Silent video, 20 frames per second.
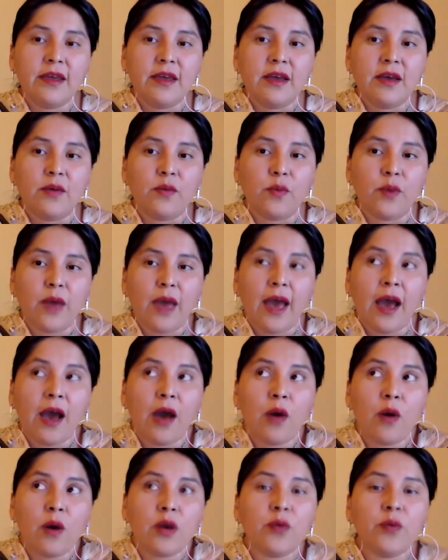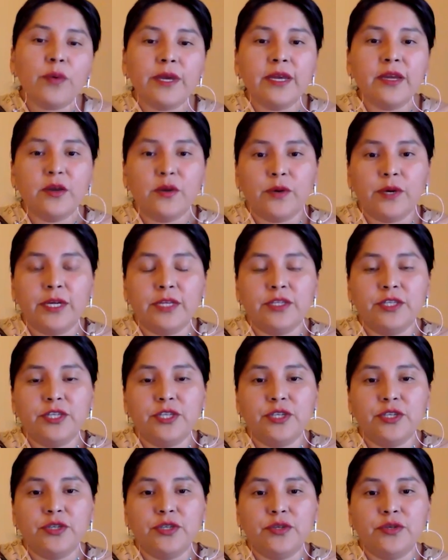wh how are we going
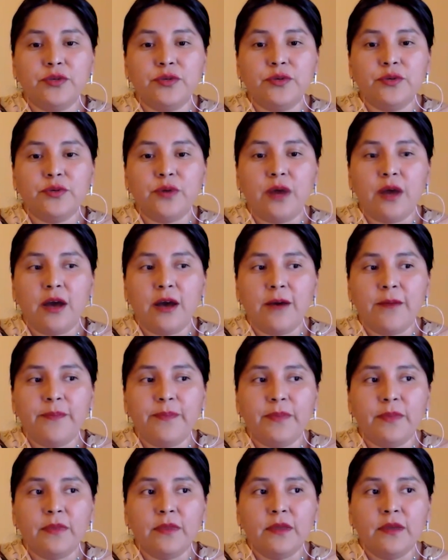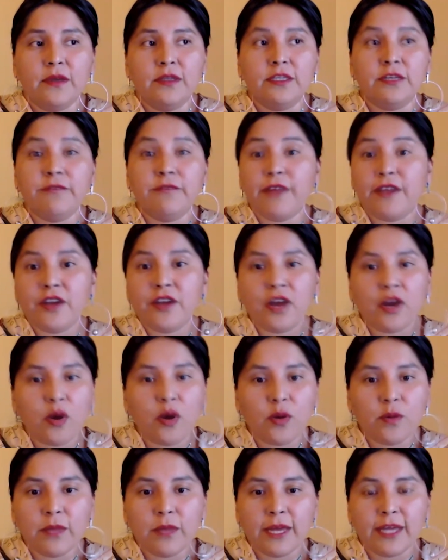to um, defend our
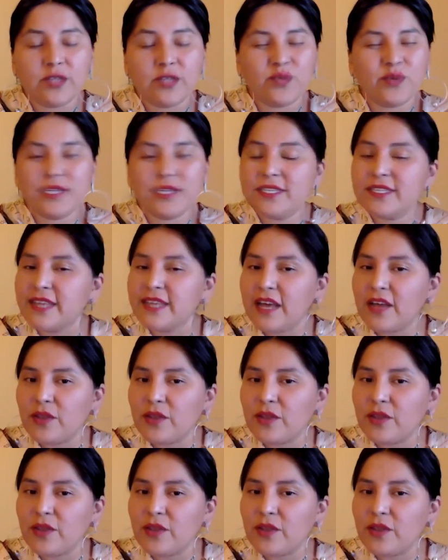homelands? What does that